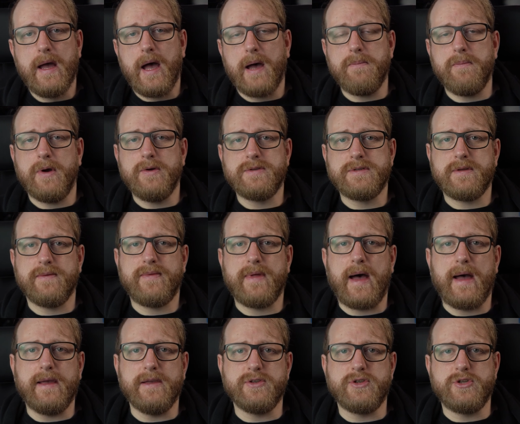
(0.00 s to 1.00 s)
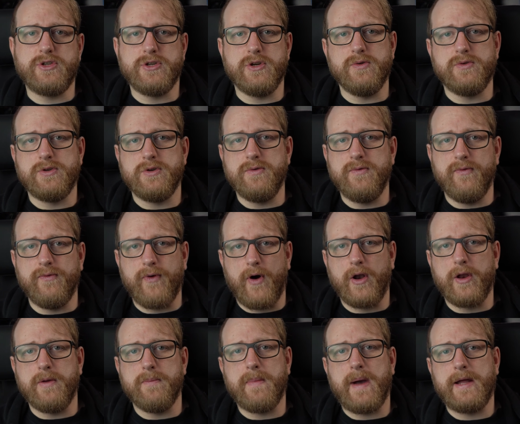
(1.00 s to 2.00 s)
and most of that is due to
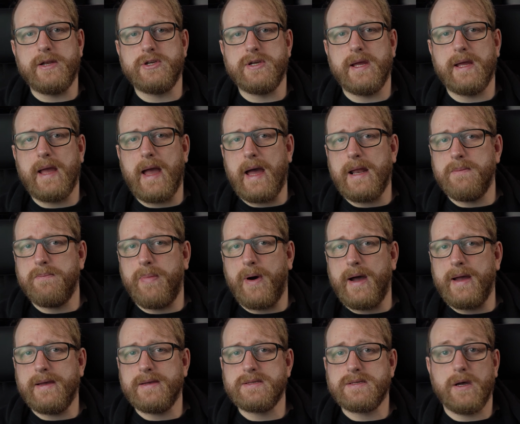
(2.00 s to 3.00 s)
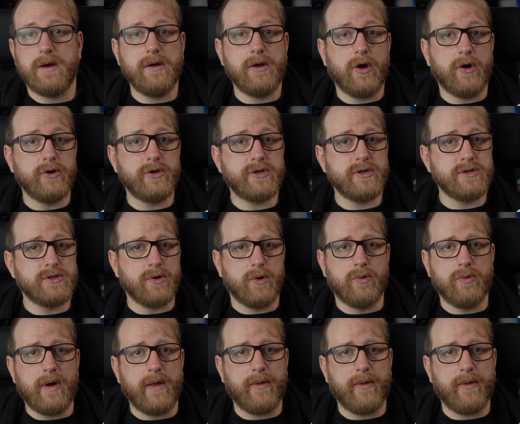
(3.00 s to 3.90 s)
volume matching and bias, unconscious or